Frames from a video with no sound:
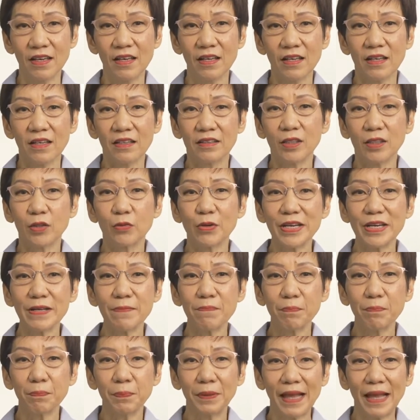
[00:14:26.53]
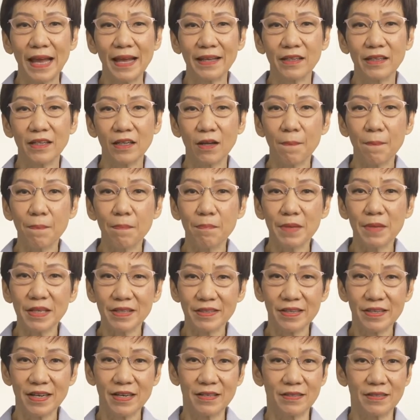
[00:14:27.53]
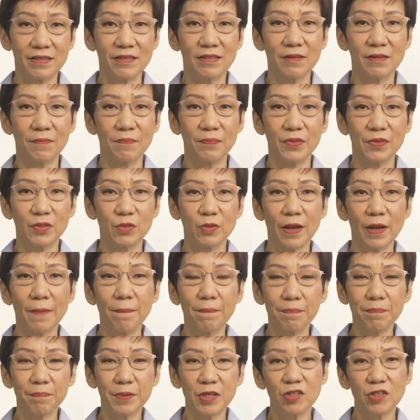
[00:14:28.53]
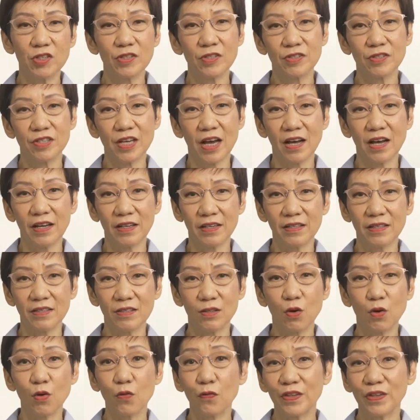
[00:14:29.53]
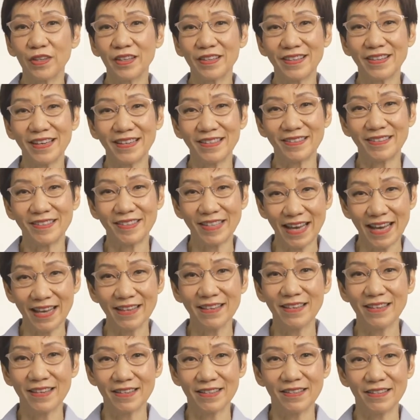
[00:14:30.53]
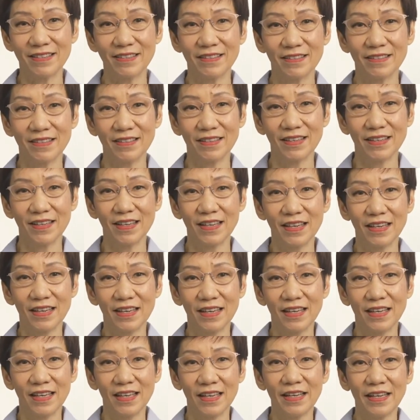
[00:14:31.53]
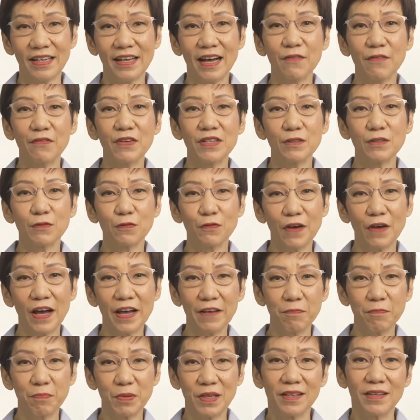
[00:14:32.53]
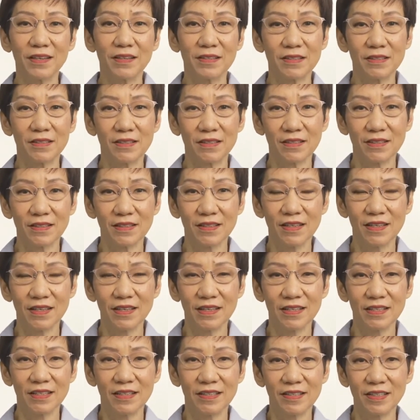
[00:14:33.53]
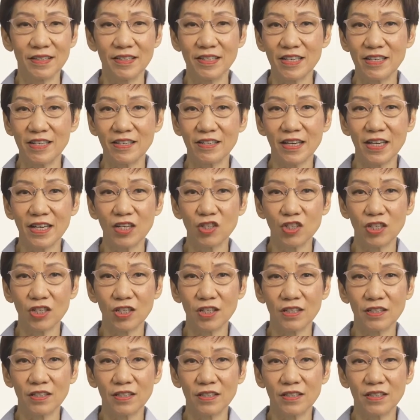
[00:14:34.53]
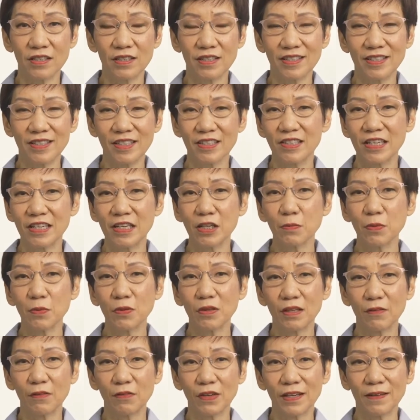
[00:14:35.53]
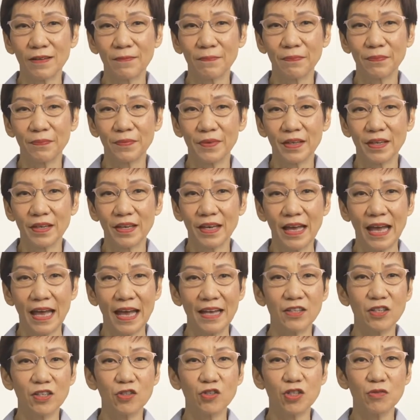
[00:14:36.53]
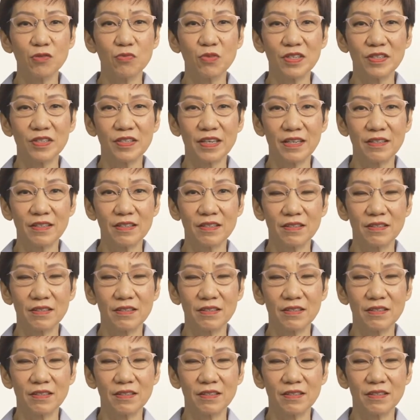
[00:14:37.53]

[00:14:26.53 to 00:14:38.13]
The Green Plan commits us to ambitious targets over the next 10 years. It covers 5 pillars: city in nature, sustainable living, energy reset,